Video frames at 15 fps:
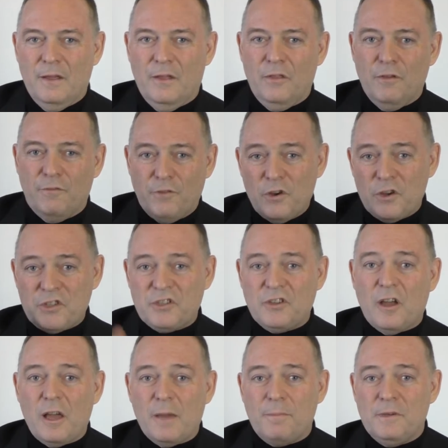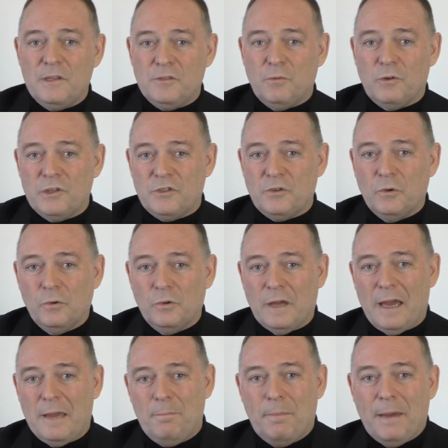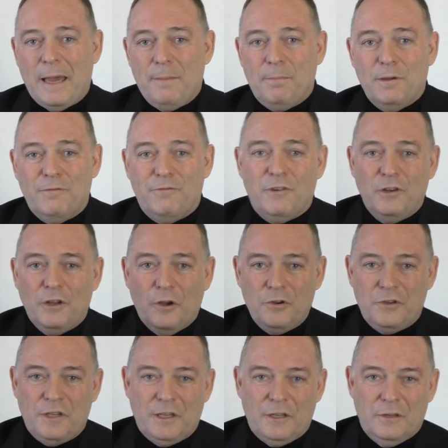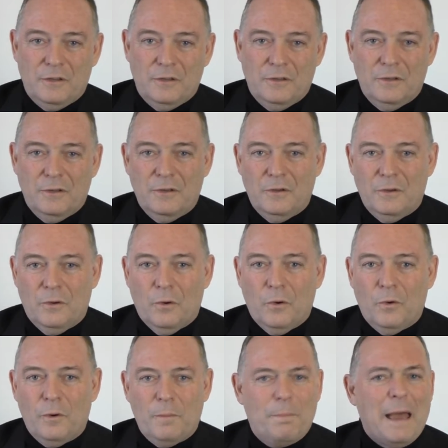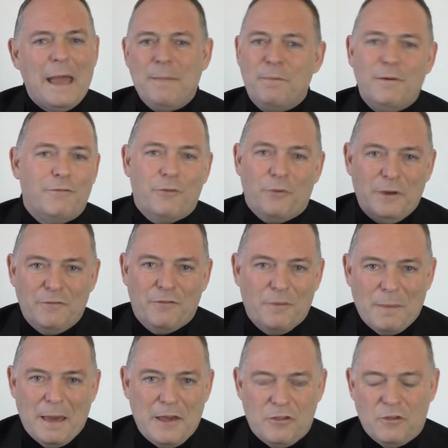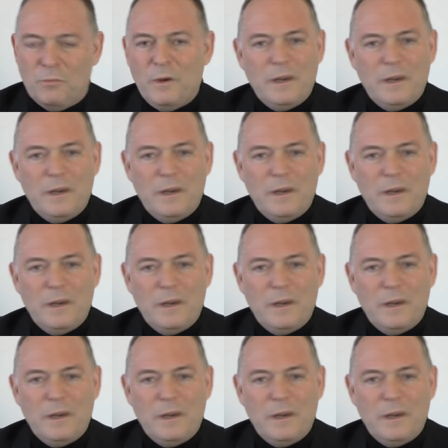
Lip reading: The first type is what is called a paper for noting, or a paper for information.